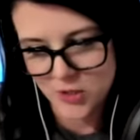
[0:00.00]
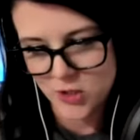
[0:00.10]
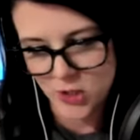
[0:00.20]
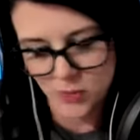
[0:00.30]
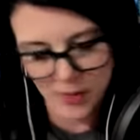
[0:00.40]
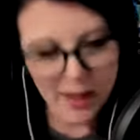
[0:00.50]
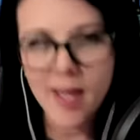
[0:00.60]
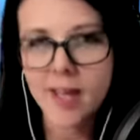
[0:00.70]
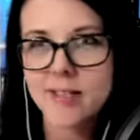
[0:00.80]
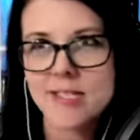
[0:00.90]
doing
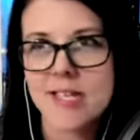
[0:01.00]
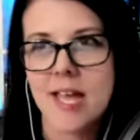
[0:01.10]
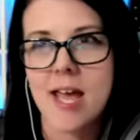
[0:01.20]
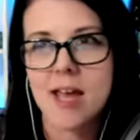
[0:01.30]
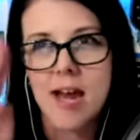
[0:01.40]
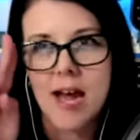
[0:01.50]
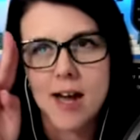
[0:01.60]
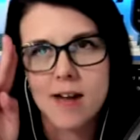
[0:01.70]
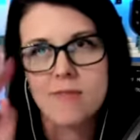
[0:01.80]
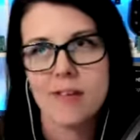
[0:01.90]
it and
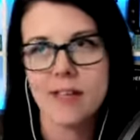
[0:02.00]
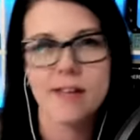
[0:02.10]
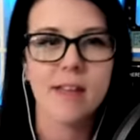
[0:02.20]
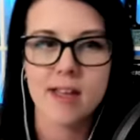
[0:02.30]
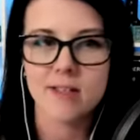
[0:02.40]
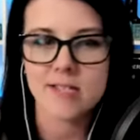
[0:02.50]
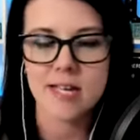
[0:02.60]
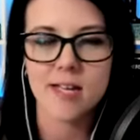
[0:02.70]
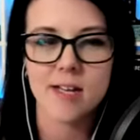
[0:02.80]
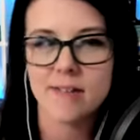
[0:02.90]
not feeling the
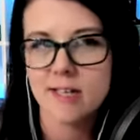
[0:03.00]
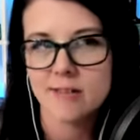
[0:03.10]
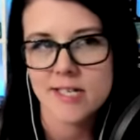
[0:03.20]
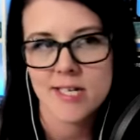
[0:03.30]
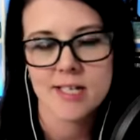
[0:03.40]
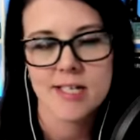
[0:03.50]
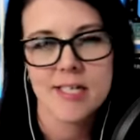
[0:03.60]
anxiety around it.